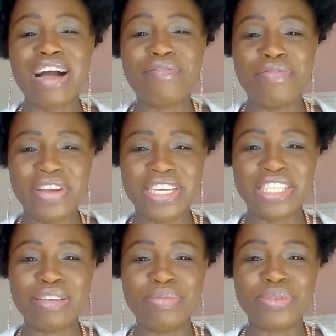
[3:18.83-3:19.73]
and
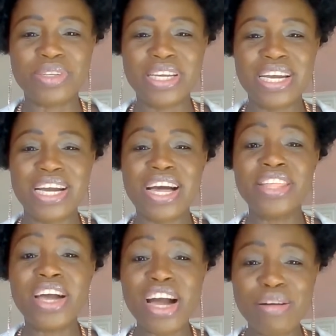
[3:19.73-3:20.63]
vegetables
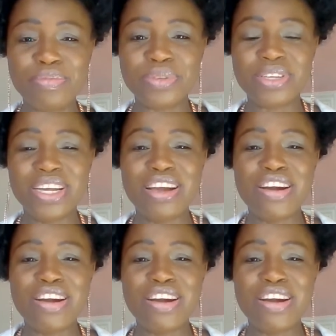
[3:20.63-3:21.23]
and herbs